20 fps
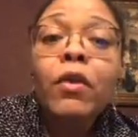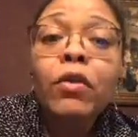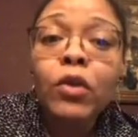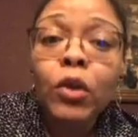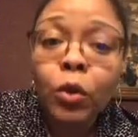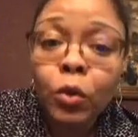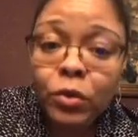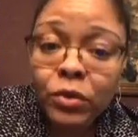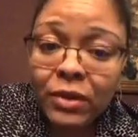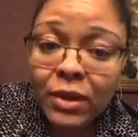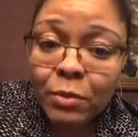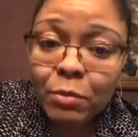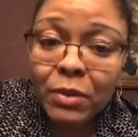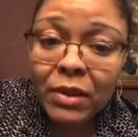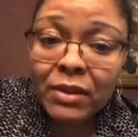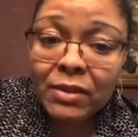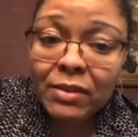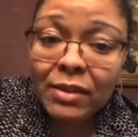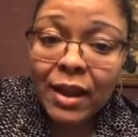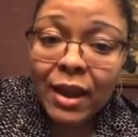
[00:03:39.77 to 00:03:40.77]
Those can
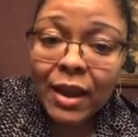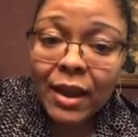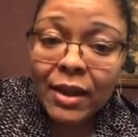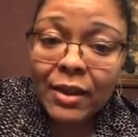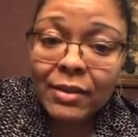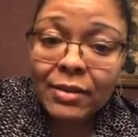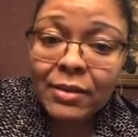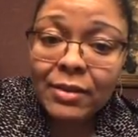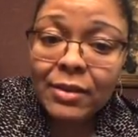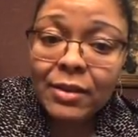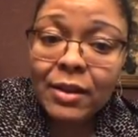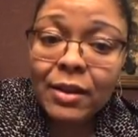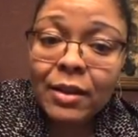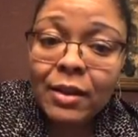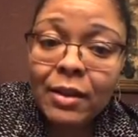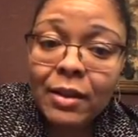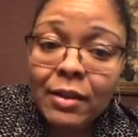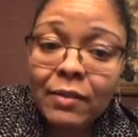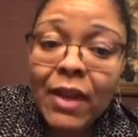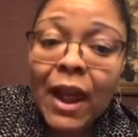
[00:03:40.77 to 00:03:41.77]
be signs,
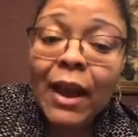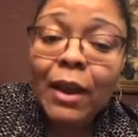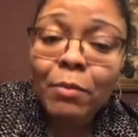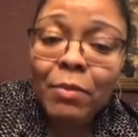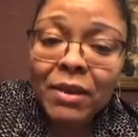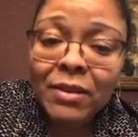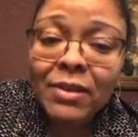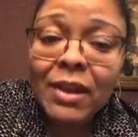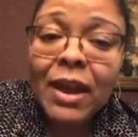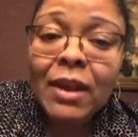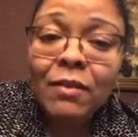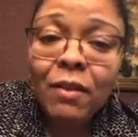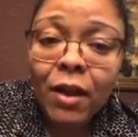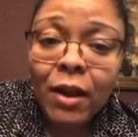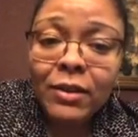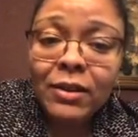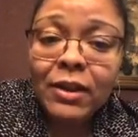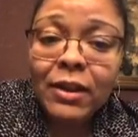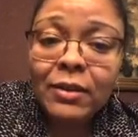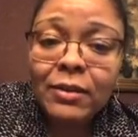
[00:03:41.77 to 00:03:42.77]
that can be a sign of
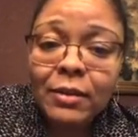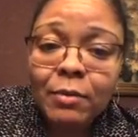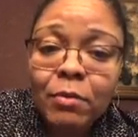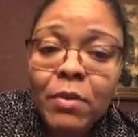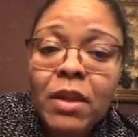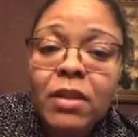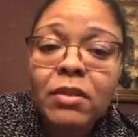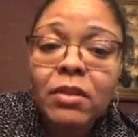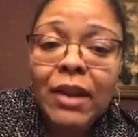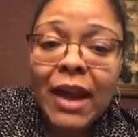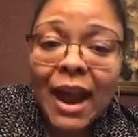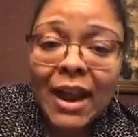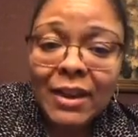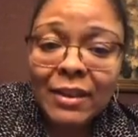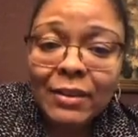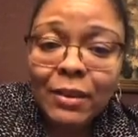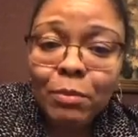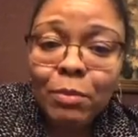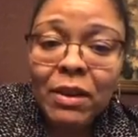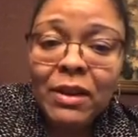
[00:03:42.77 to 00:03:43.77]
autism. And so that
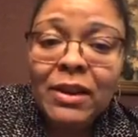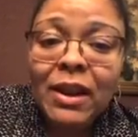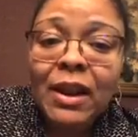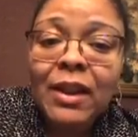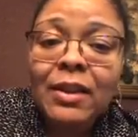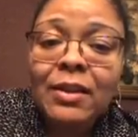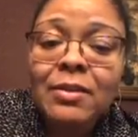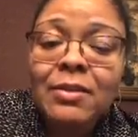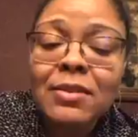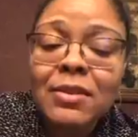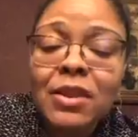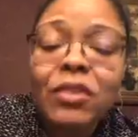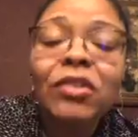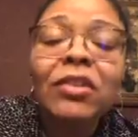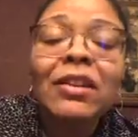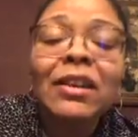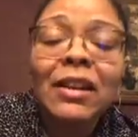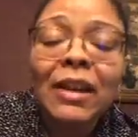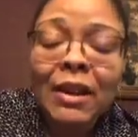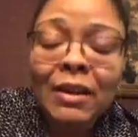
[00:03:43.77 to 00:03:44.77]
needs to be taken
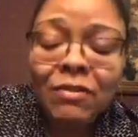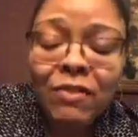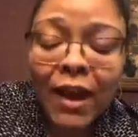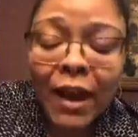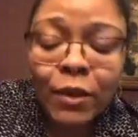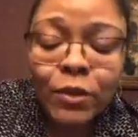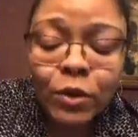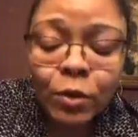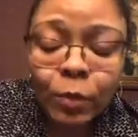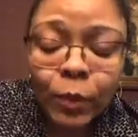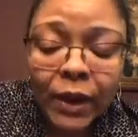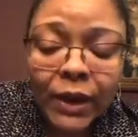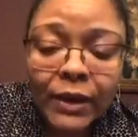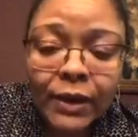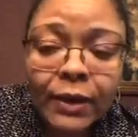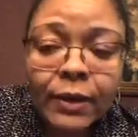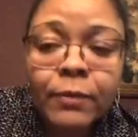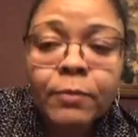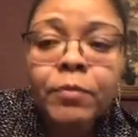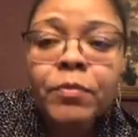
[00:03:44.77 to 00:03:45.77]
seriously and
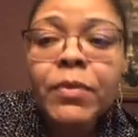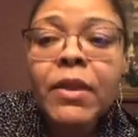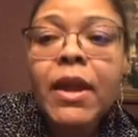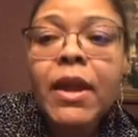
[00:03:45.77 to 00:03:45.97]
evaluated.